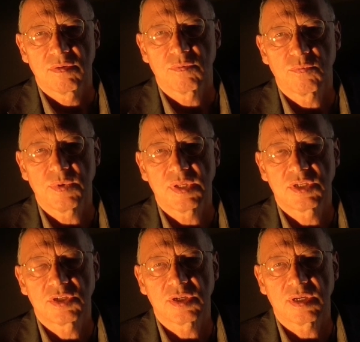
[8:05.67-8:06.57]

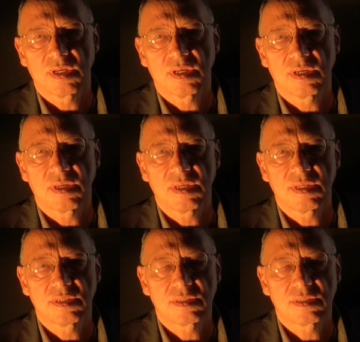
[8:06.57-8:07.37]
which is